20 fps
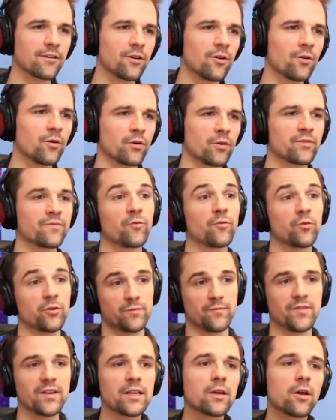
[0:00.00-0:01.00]
or 4
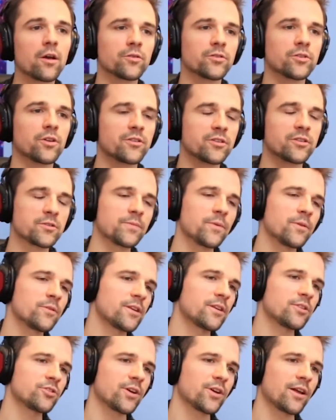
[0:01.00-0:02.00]
videos on the spirit
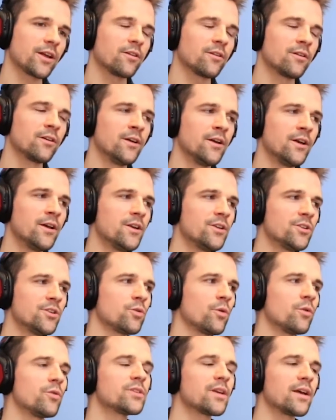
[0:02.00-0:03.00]
science channel.
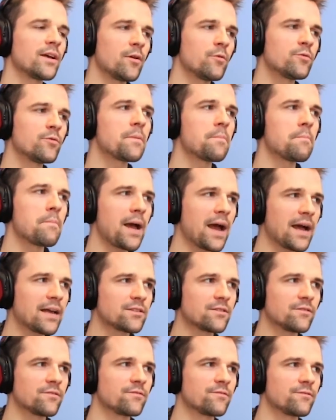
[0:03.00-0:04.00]
So it was a
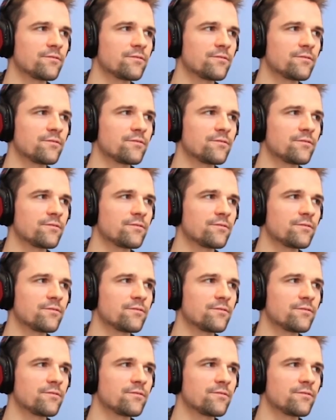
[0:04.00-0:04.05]
massive,